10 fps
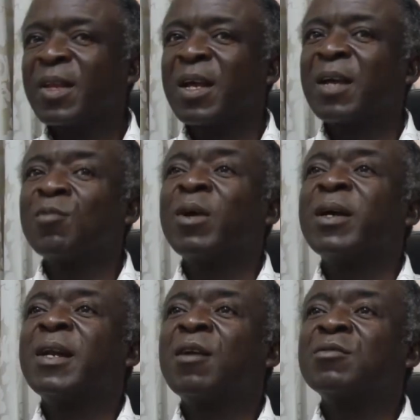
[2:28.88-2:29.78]
and were
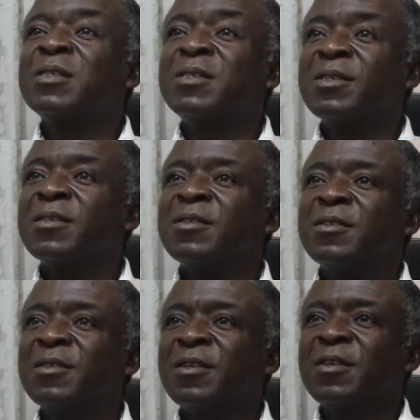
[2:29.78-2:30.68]
now teaching
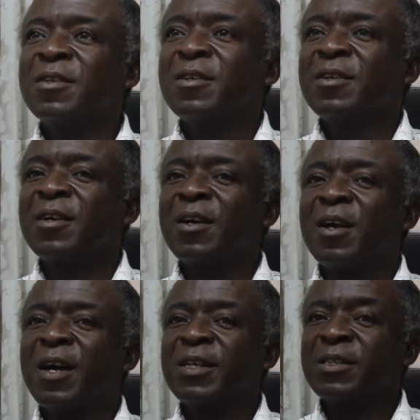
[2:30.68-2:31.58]

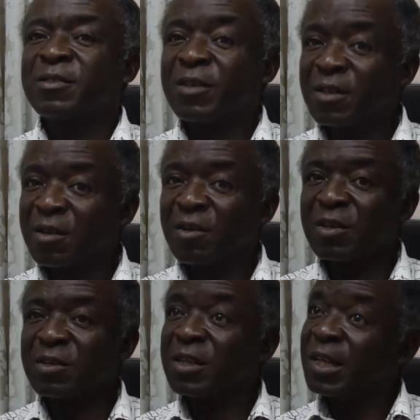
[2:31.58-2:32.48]
at the training
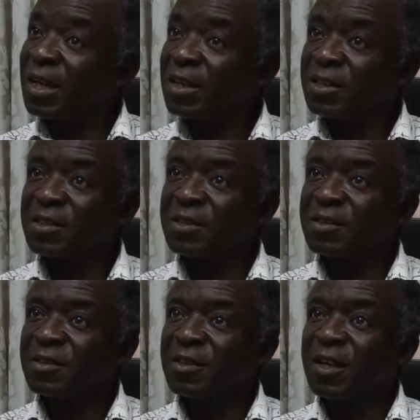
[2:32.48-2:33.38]
college English
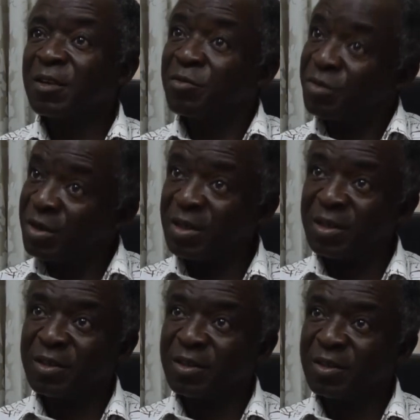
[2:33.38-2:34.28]
and Twi
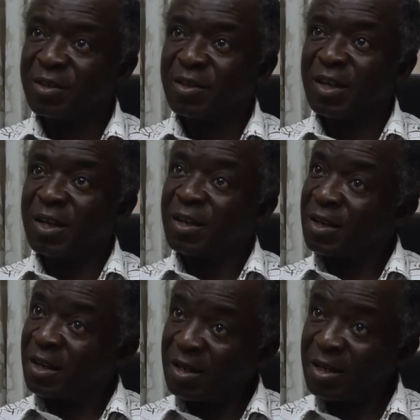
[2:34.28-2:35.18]
and
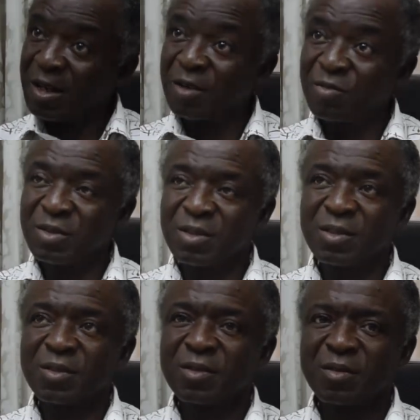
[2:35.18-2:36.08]
Ghanaian
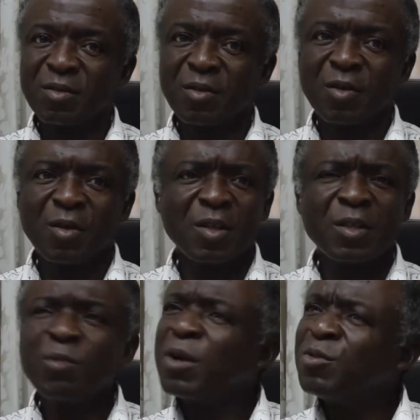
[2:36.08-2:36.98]
languages.
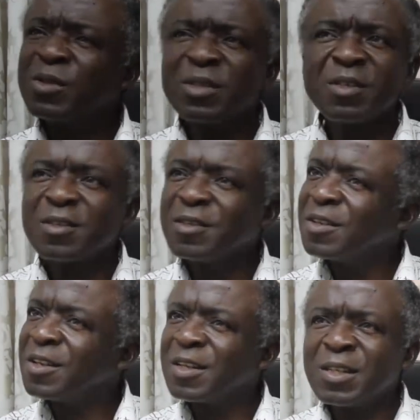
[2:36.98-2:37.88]
They were using
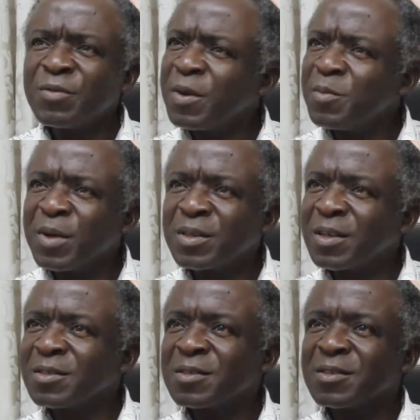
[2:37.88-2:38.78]
different
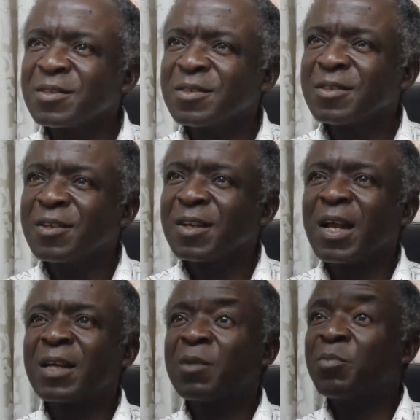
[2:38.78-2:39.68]
methods
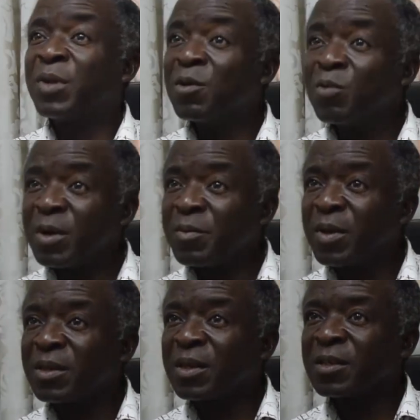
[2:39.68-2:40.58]
like the play-way
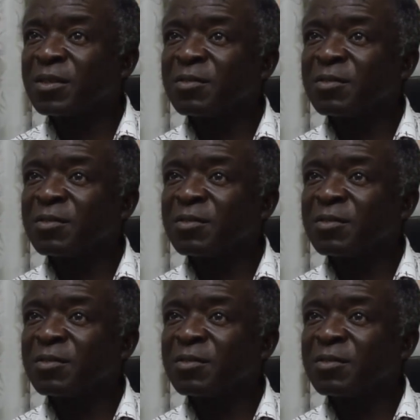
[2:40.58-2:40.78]
method,